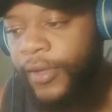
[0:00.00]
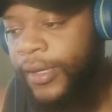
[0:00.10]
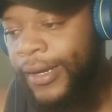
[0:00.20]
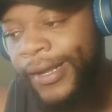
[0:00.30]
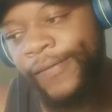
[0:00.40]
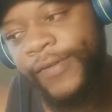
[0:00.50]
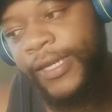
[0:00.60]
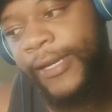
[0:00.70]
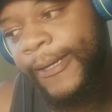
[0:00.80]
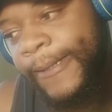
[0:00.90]
left
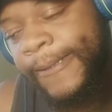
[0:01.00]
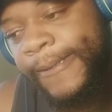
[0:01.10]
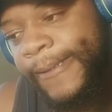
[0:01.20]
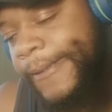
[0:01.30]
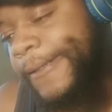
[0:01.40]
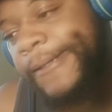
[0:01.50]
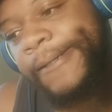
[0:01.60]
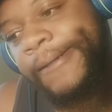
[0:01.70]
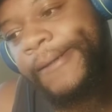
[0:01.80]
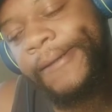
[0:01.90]
hand.
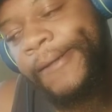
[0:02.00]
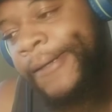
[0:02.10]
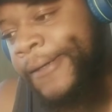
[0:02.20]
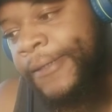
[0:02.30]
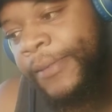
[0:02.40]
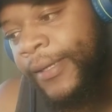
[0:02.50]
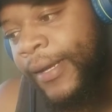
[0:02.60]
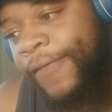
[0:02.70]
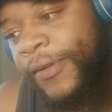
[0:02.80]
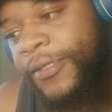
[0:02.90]
Ah, man,
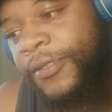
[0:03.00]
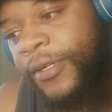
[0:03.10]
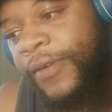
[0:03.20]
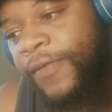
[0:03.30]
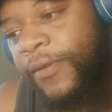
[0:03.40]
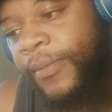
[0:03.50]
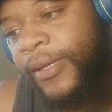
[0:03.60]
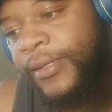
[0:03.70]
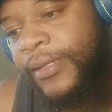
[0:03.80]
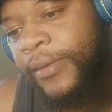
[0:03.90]
I felt sorry for him
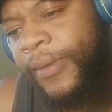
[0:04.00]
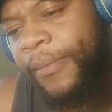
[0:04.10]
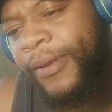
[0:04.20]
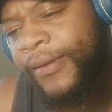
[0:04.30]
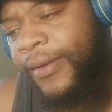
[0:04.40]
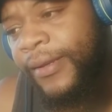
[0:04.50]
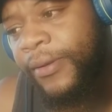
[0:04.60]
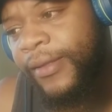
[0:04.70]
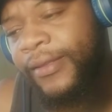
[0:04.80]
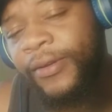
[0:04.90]
that time. I
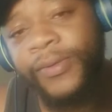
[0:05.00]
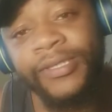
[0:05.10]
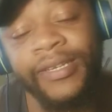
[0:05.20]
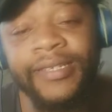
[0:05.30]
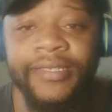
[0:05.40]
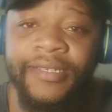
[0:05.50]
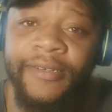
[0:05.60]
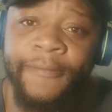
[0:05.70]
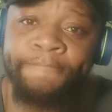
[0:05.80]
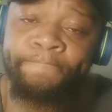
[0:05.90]
think it was less
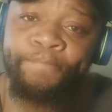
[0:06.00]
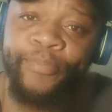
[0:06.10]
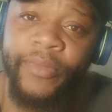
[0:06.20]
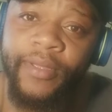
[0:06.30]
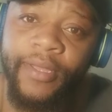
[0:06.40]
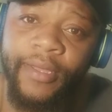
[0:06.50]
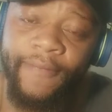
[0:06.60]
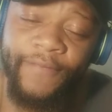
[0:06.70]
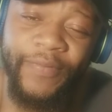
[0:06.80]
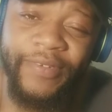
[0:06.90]
than
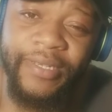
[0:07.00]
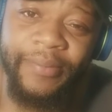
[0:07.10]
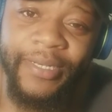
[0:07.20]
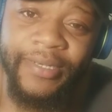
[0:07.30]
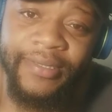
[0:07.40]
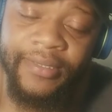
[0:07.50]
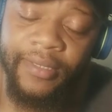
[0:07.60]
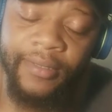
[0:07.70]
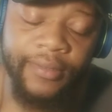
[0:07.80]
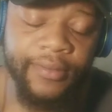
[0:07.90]
15 minutes.
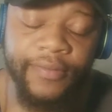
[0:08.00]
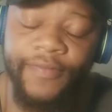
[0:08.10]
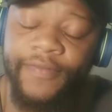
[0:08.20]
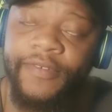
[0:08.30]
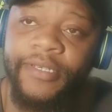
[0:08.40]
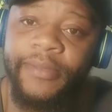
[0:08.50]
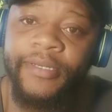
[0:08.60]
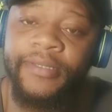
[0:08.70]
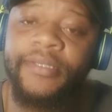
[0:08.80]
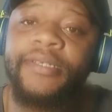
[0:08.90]
Dude, 15
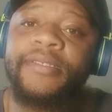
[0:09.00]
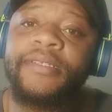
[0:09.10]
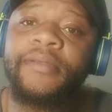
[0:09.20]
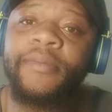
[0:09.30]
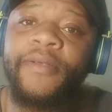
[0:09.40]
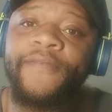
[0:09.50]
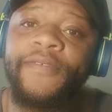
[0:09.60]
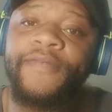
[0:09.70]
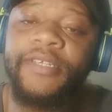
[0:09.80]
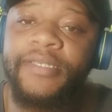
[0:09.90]
minutes. Less than about
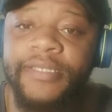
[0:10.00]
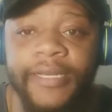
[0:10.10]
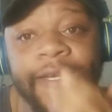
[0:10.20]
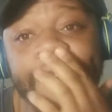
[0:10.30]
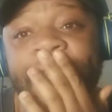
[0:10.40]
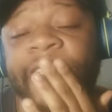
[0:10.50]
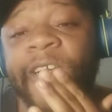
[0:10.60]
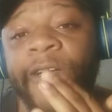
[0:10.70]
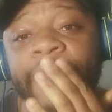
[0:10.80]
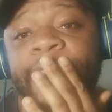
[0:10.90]
15 seconds.
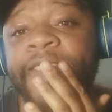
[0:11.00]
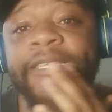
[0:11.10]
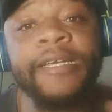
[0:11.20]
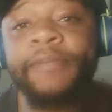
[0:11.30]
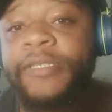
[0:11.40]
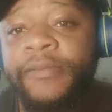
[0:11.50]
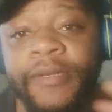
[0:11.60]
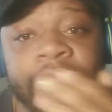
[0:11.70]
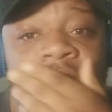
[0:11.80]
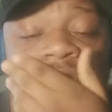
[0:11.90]
Conor slept
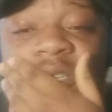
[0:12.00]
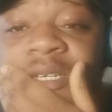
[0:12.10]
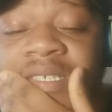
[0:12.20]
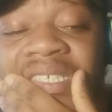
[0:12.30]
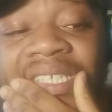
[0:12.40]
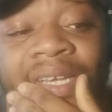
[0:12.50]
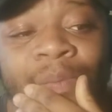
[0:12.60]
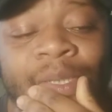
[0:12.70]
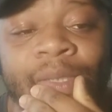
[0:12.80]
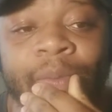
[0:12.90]
him, literally
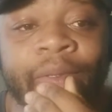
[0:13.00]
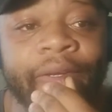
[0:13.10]
slept him.